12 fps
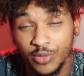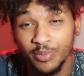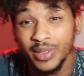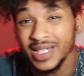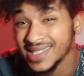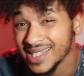
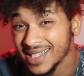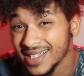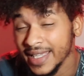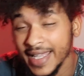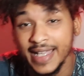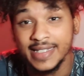but
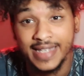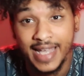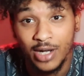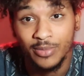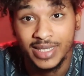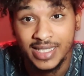it has
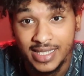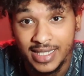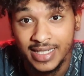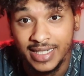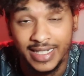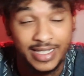now been
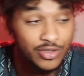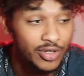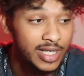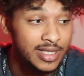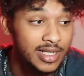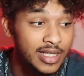seen, and Israel
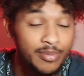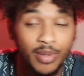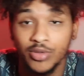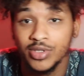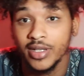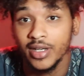Adesanya
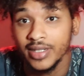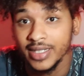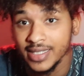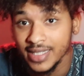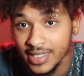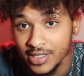posted on
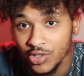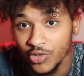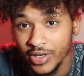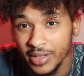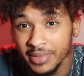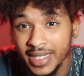his
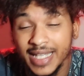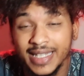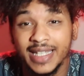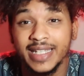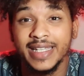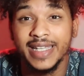Instagram
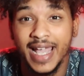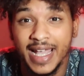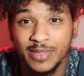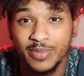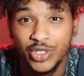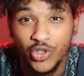that he
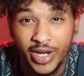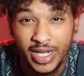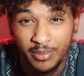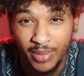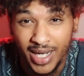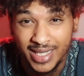has been
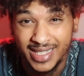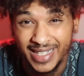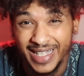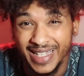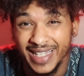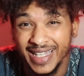training
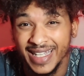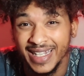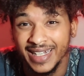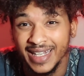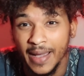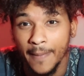boxing
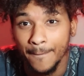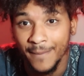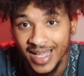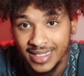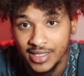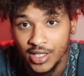in
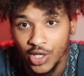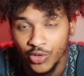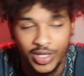Mexico.